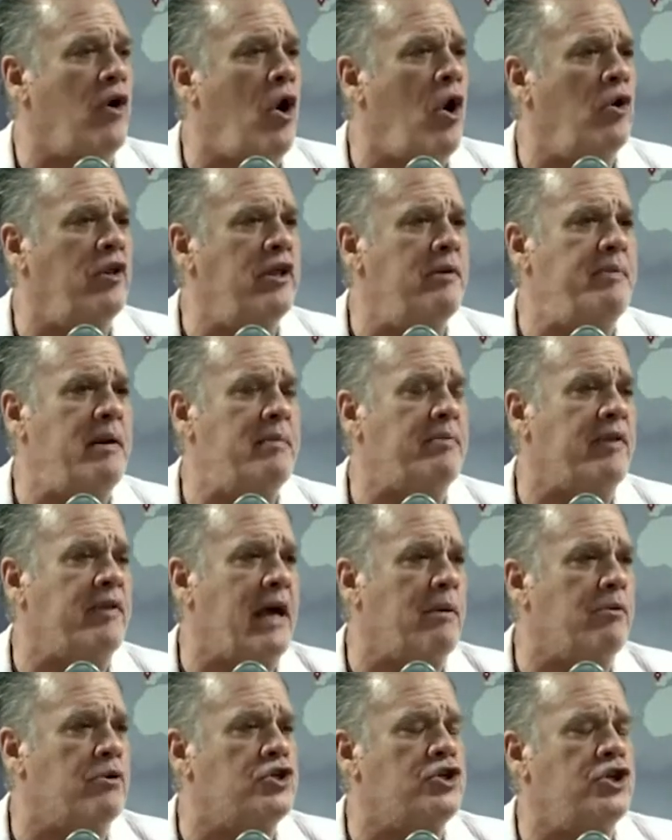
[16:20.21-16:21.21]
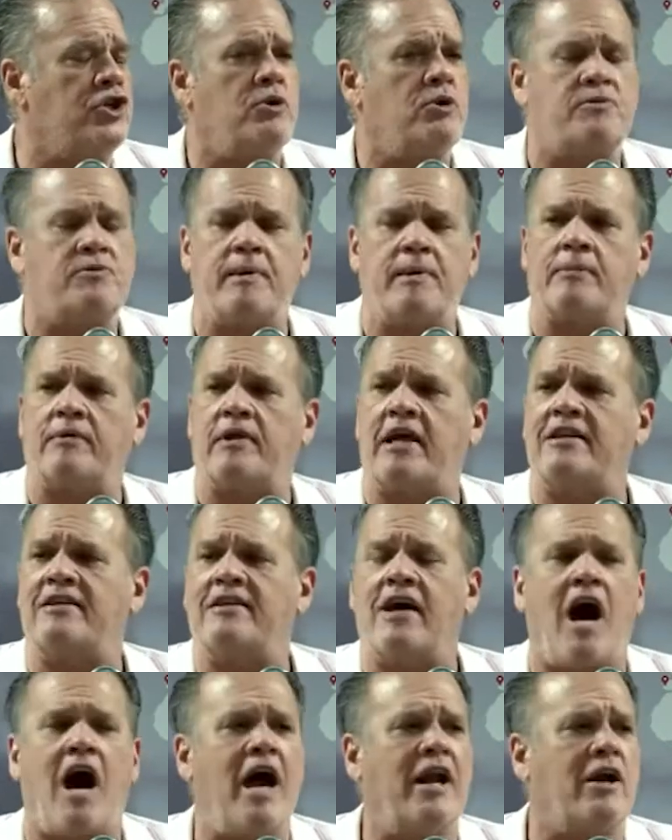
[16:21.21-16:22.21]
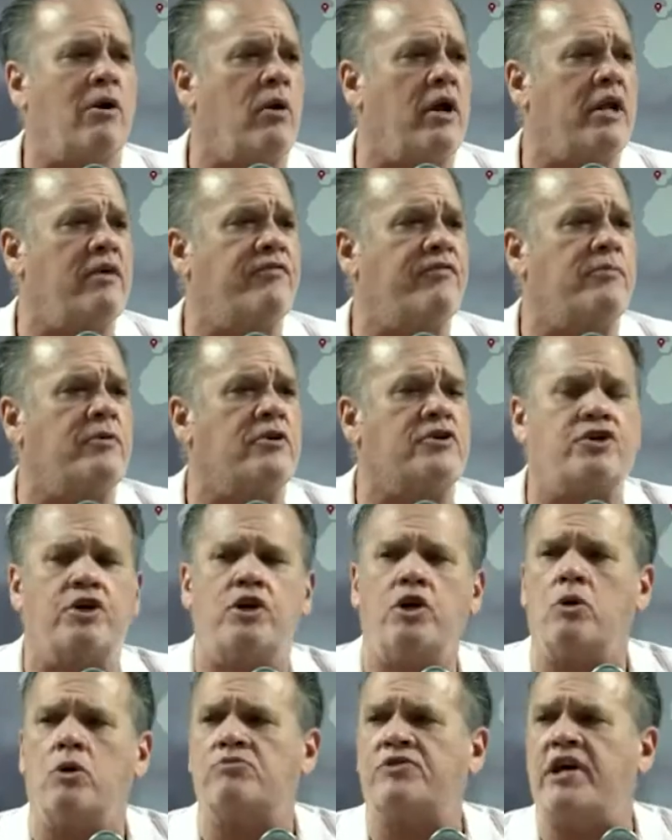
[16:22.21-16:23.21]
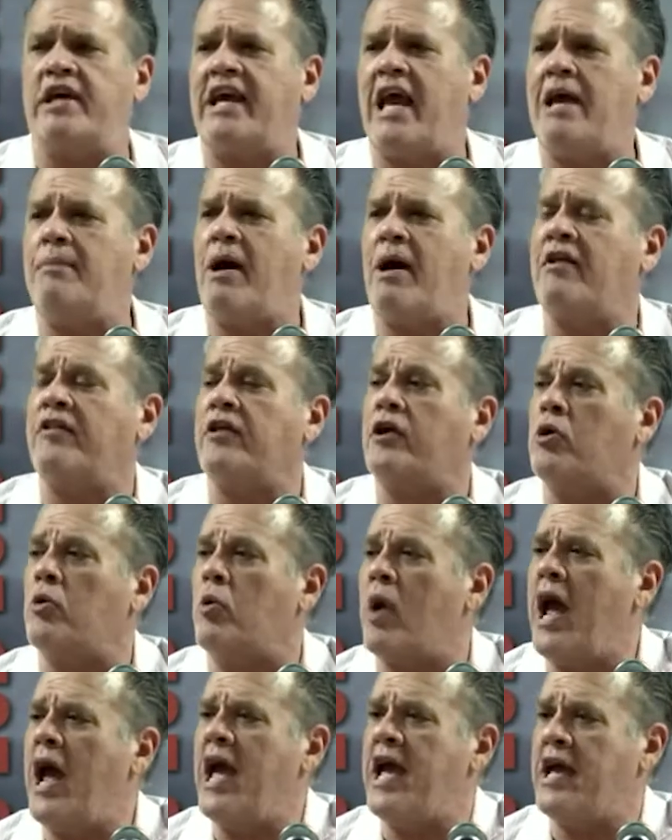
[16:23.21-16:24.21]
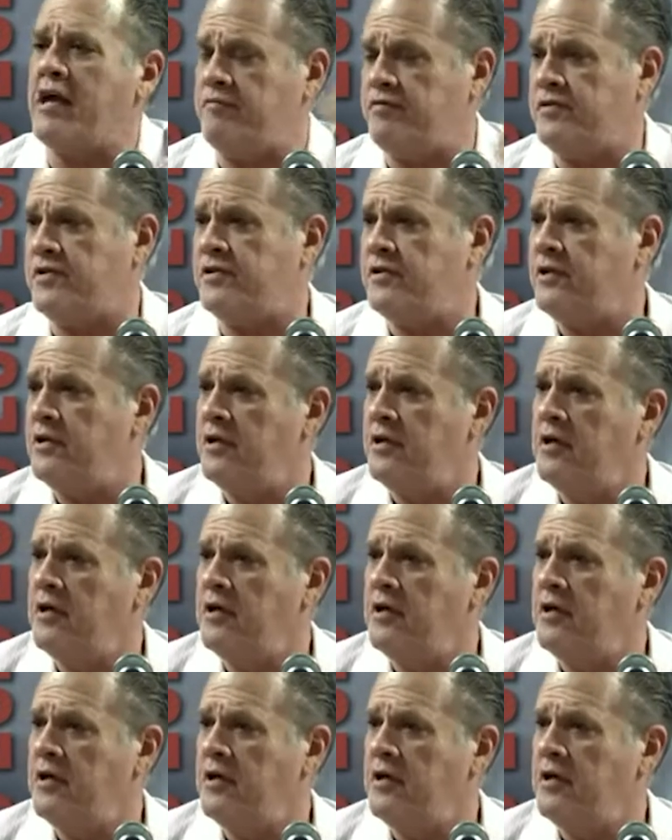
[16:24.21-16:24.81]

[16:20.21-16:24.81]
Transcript: Holy people that were Jewish people that died already from the tombs, they came out of the graves.